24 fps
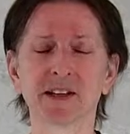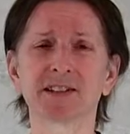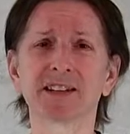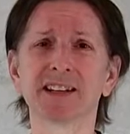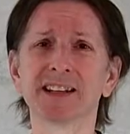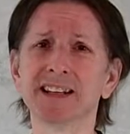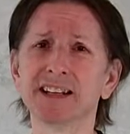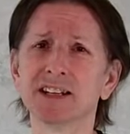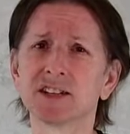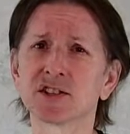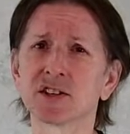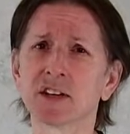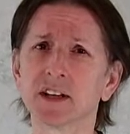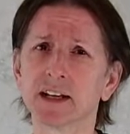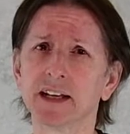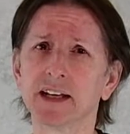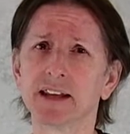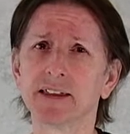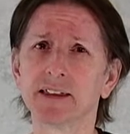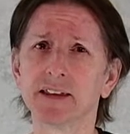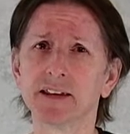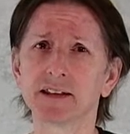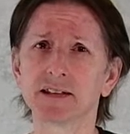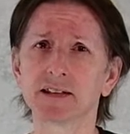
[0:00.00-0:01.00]
initially
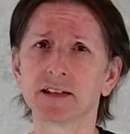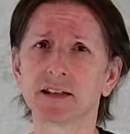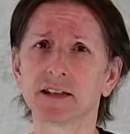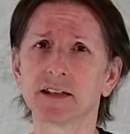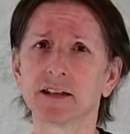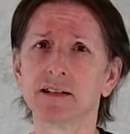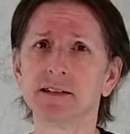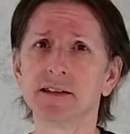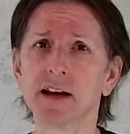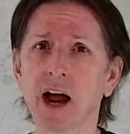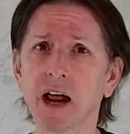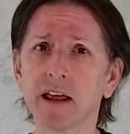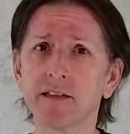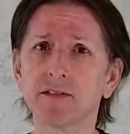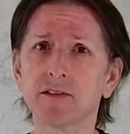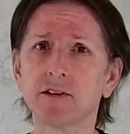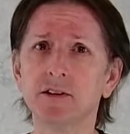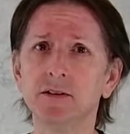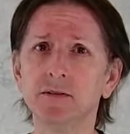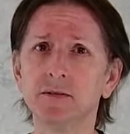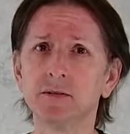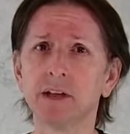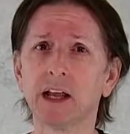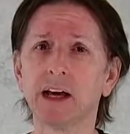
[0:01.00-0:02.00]
at this 9th
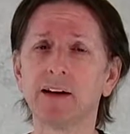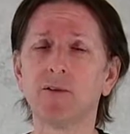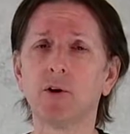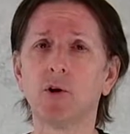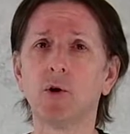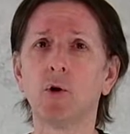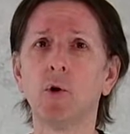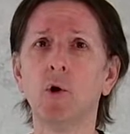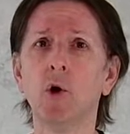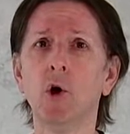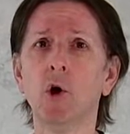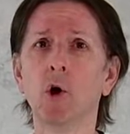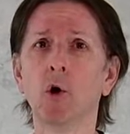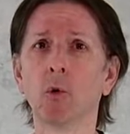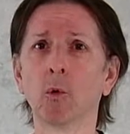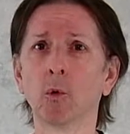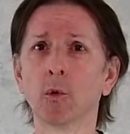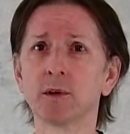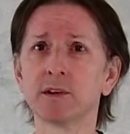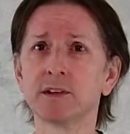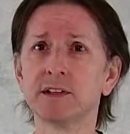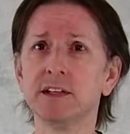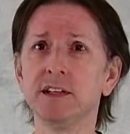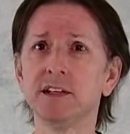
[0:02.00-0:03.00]
Kyu level,
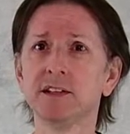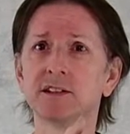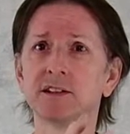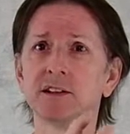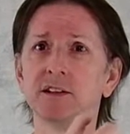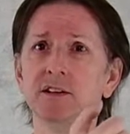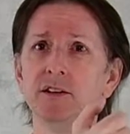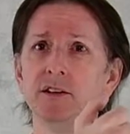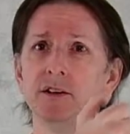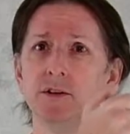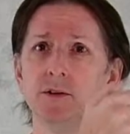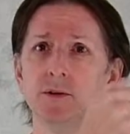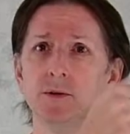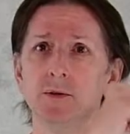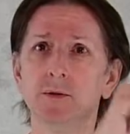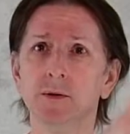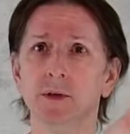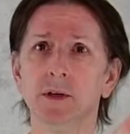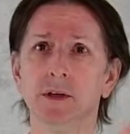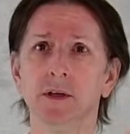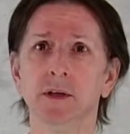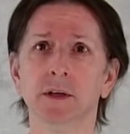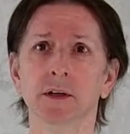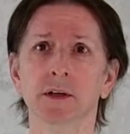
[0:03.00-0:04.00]
we're teaching you
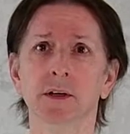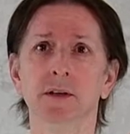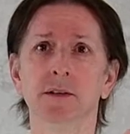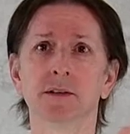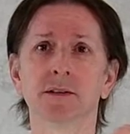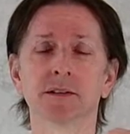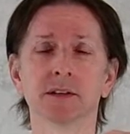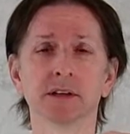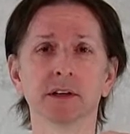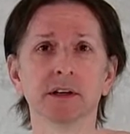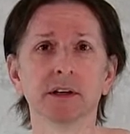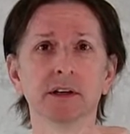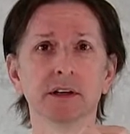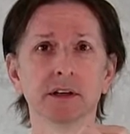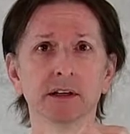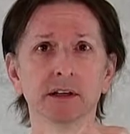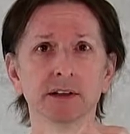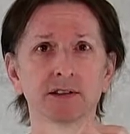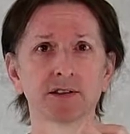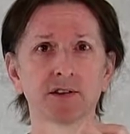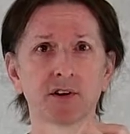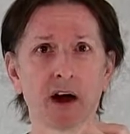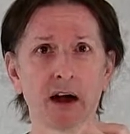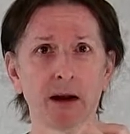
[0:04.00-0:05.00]
to
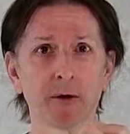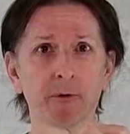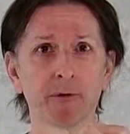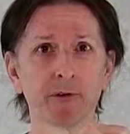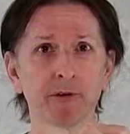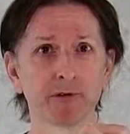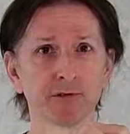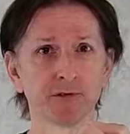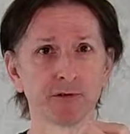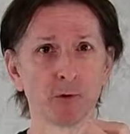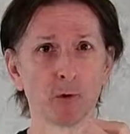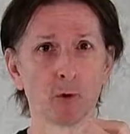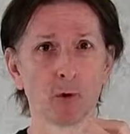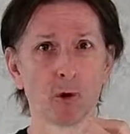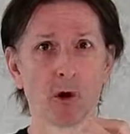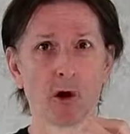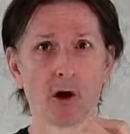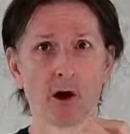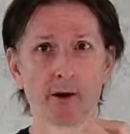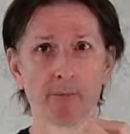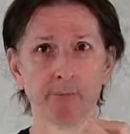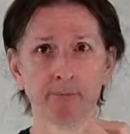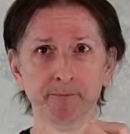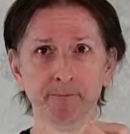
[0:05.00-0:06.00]
strike with your
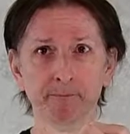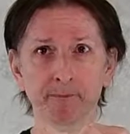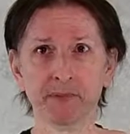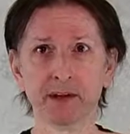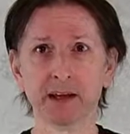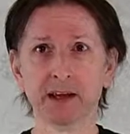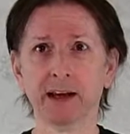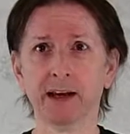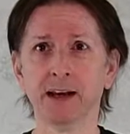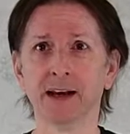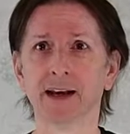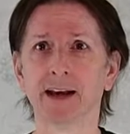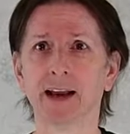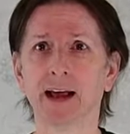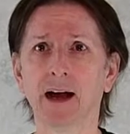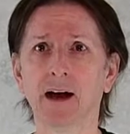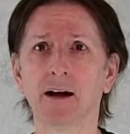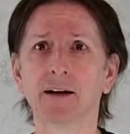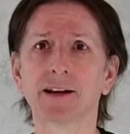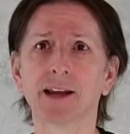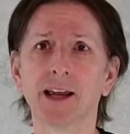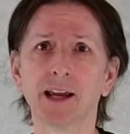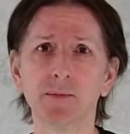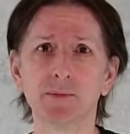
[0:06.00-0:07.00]
forearm.
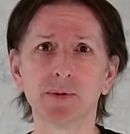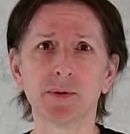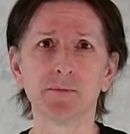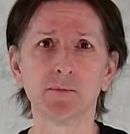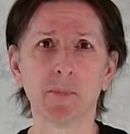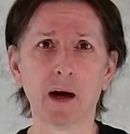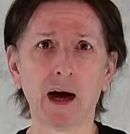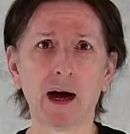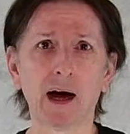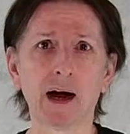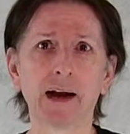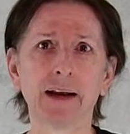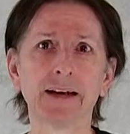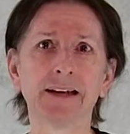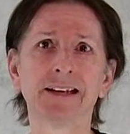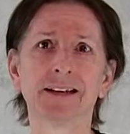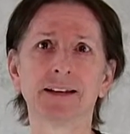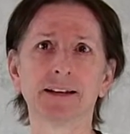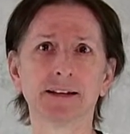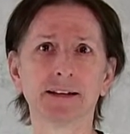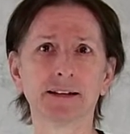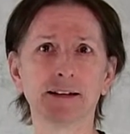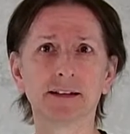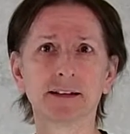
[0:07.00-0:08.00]
Now keep in mind,
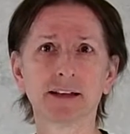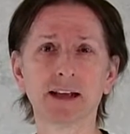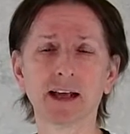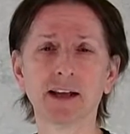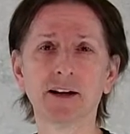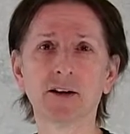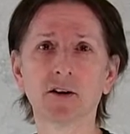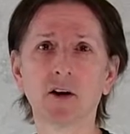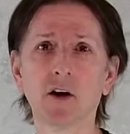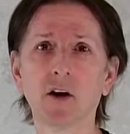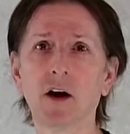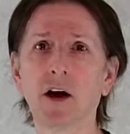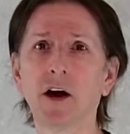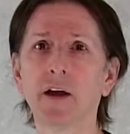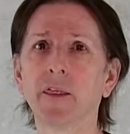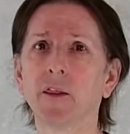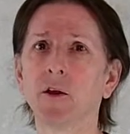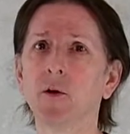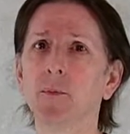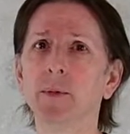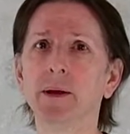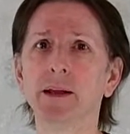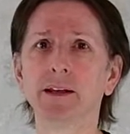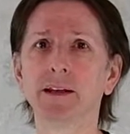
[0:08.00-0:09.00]
later on
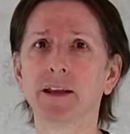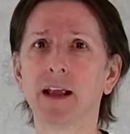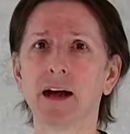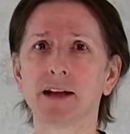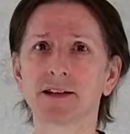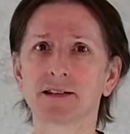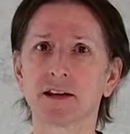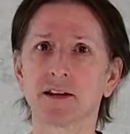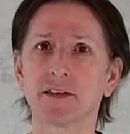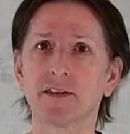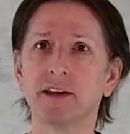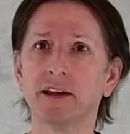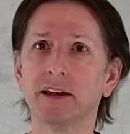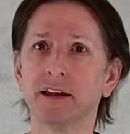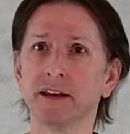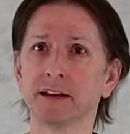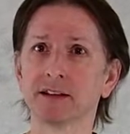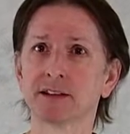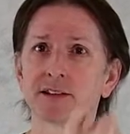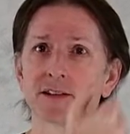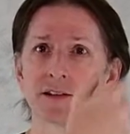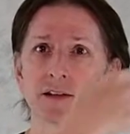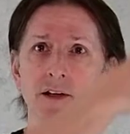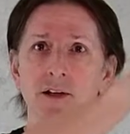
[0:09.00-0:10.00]
there'll be lots of
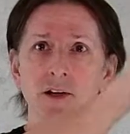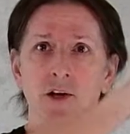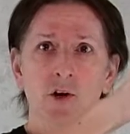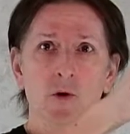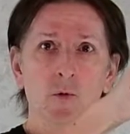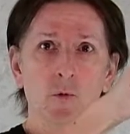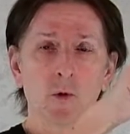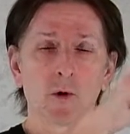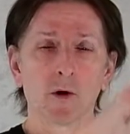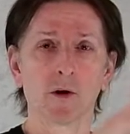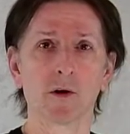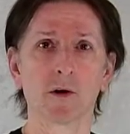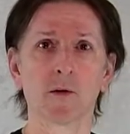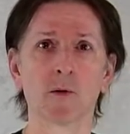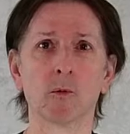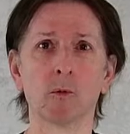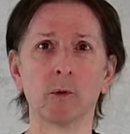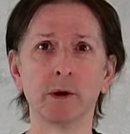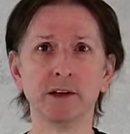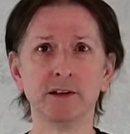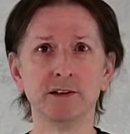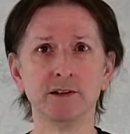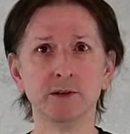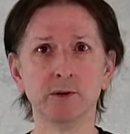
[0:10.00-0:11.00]
things where
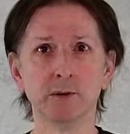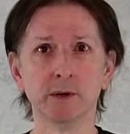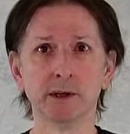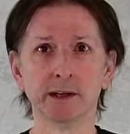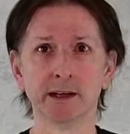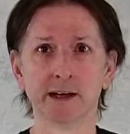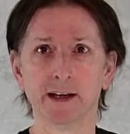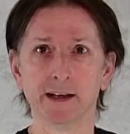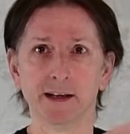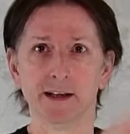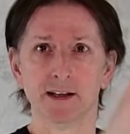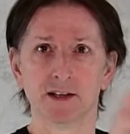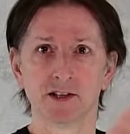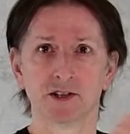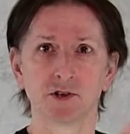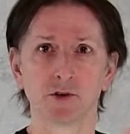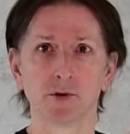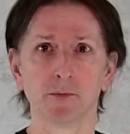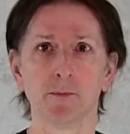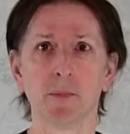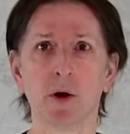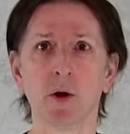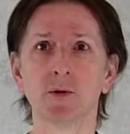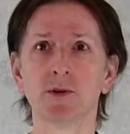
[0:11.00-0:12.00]
we do an initial
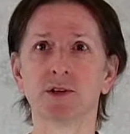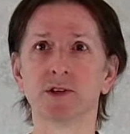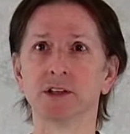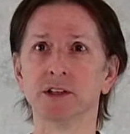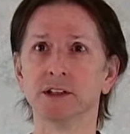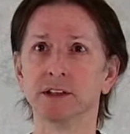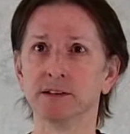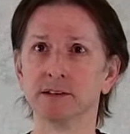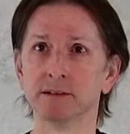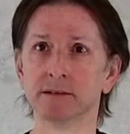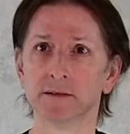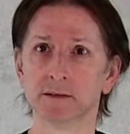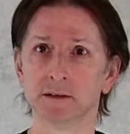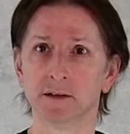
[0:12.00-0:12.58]
motion